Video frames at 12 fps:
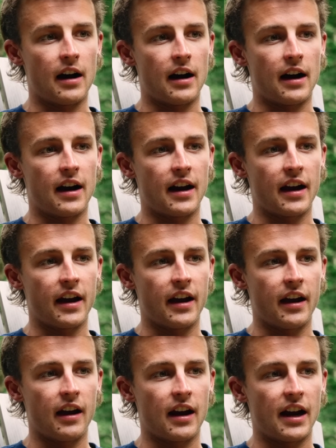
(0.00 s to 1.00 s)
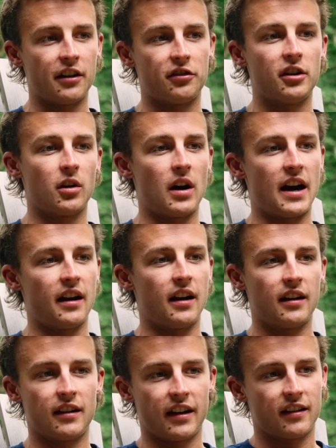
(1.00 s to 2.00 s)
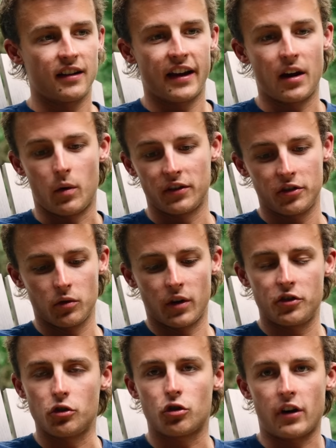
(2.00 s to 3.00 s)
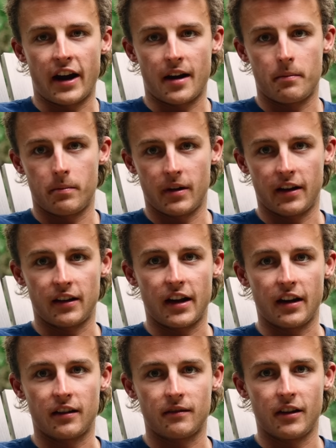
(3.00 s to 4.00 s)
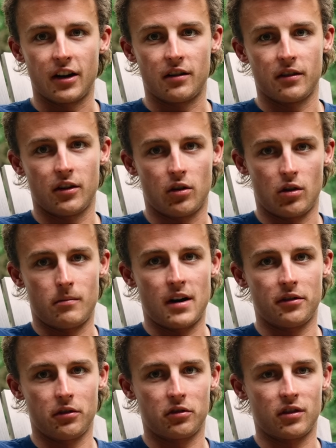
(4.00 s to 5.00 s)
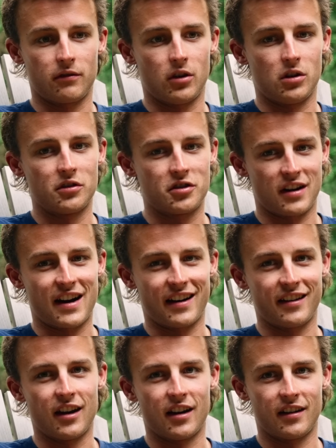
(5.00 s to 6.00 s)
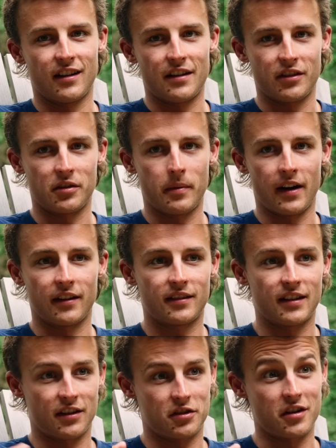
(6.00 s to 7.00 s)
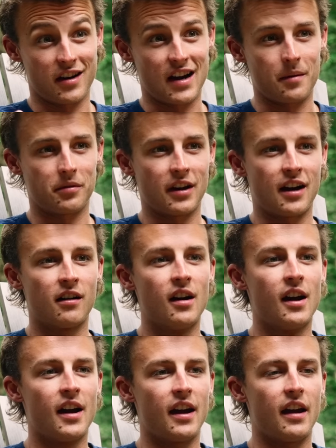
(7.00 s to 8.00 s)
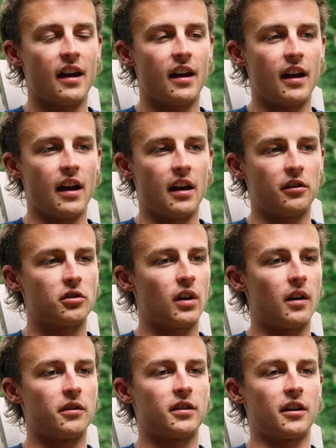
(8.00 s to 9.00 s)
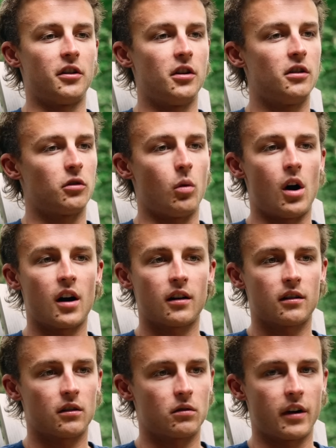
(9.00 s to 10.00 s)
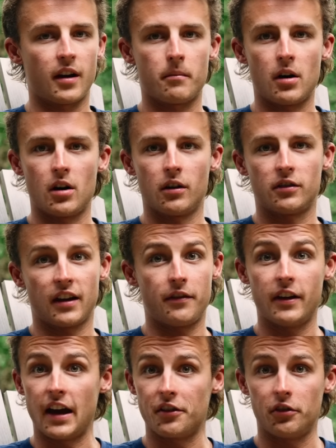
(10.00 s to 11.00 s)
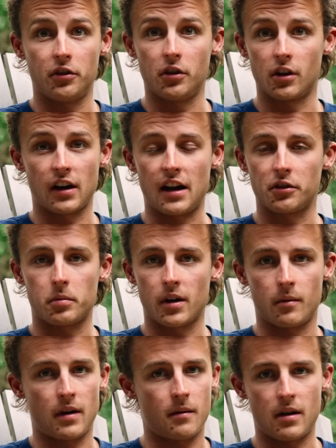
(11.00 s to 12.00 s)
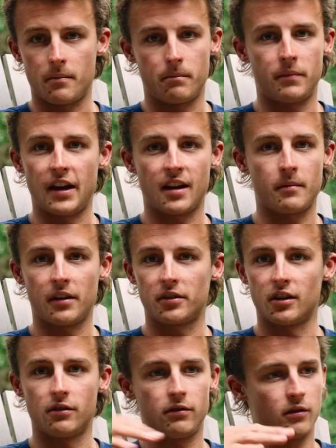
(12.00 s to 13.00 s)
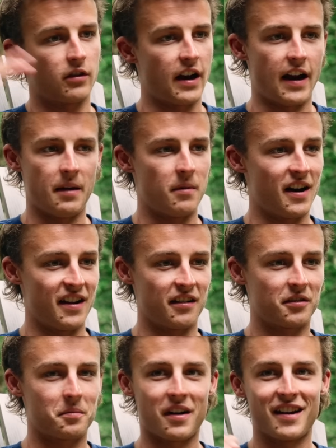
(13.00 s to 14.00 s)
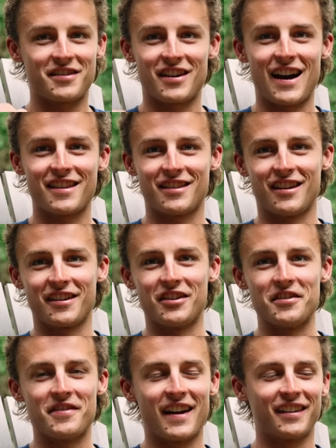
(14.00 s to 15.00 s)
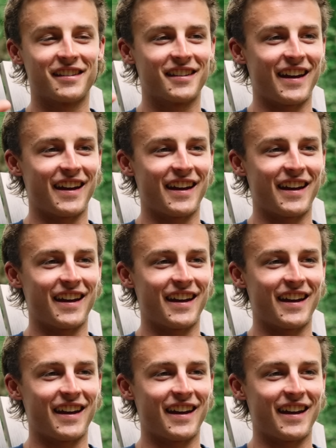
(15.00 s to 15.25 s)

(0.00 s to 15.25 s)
I just didn't, I like, again, once you cramp and like, you know, your whole muscles convulse, you're kind of done. I've experienced that three times now. And so I was like, dude, just walk, recompose. Like, if he catches you, you're going to outsprint him. I'm taking myself over anybody in a sprint and triathlon, no offense.